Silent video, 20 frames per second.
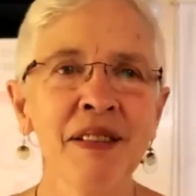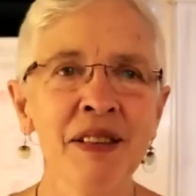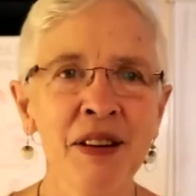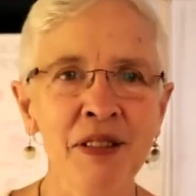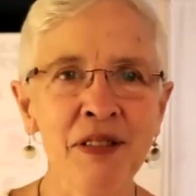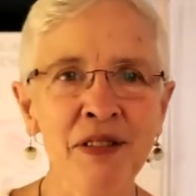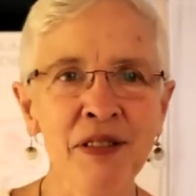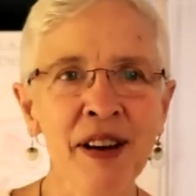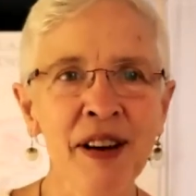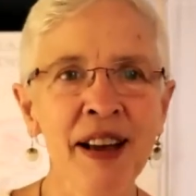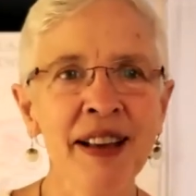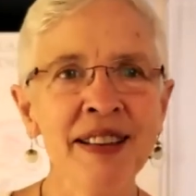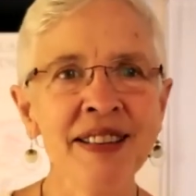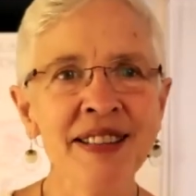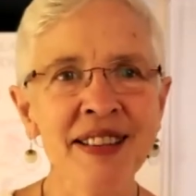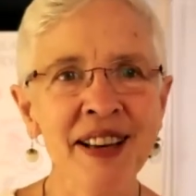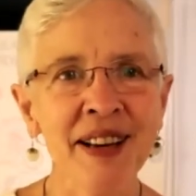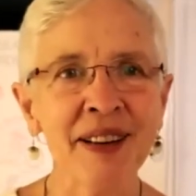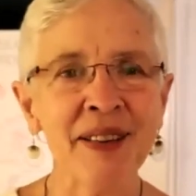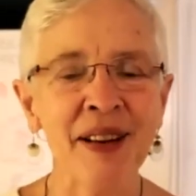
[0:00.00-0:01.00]
dear
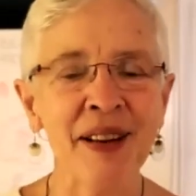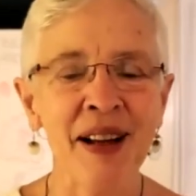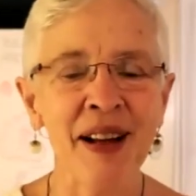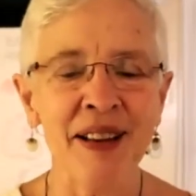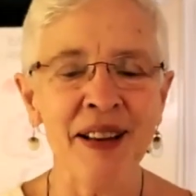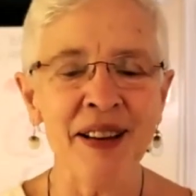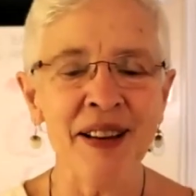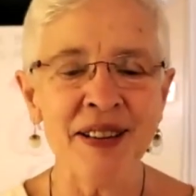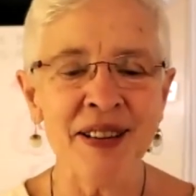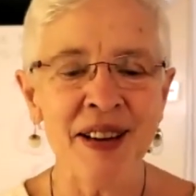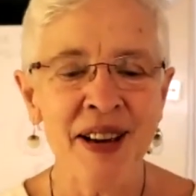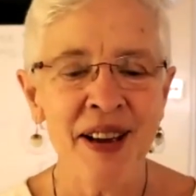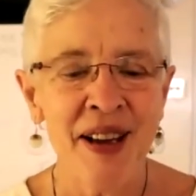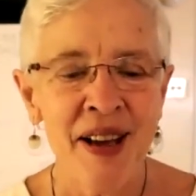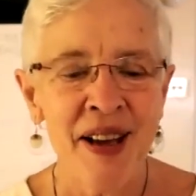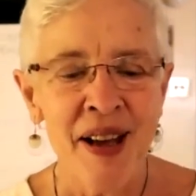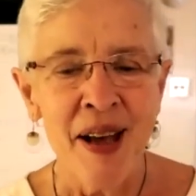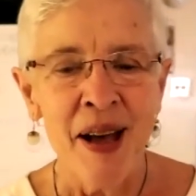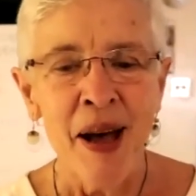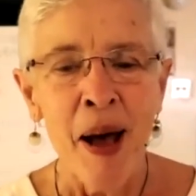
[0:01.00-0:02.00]
friends, acknowledge
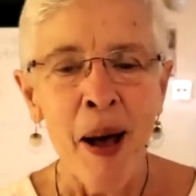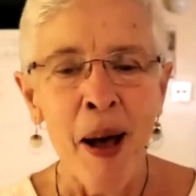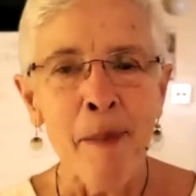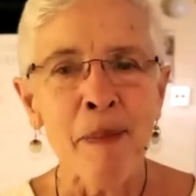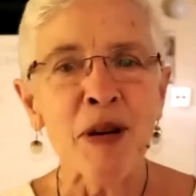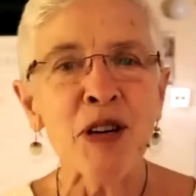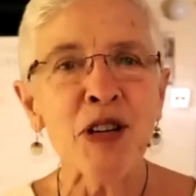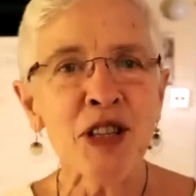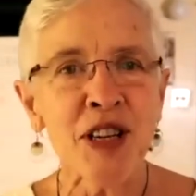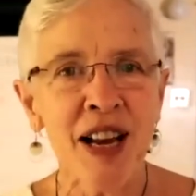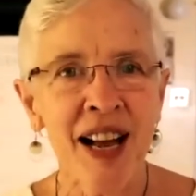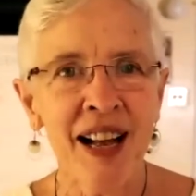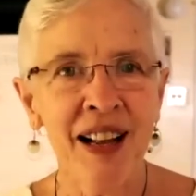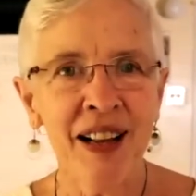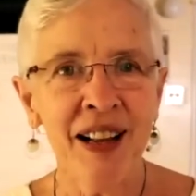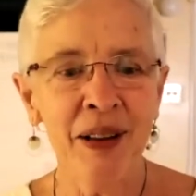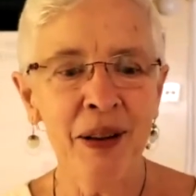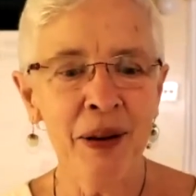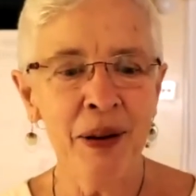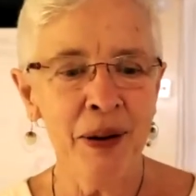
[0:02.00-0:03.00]

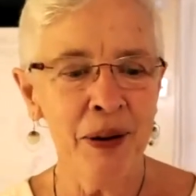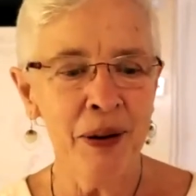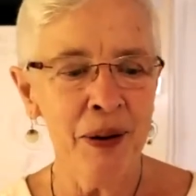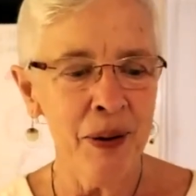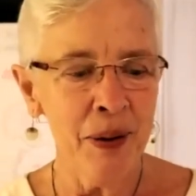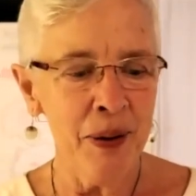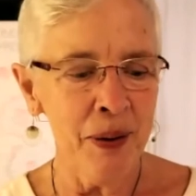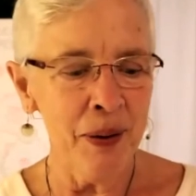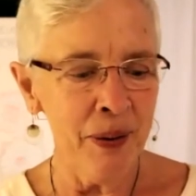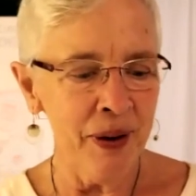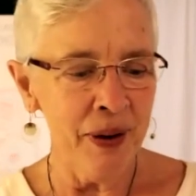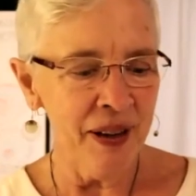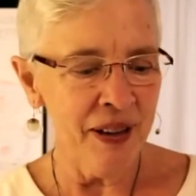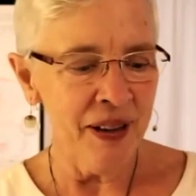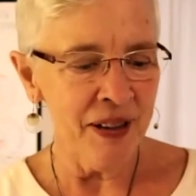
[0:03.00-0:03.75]
Michelle, who